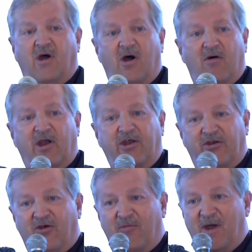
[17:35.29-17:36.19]
Oh, I
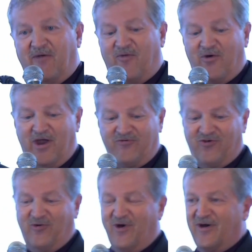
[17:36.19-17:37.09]
didn't know the microphone
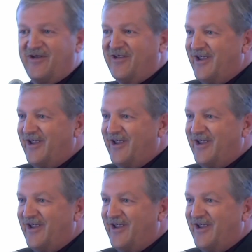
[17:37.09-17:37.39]
actually worked.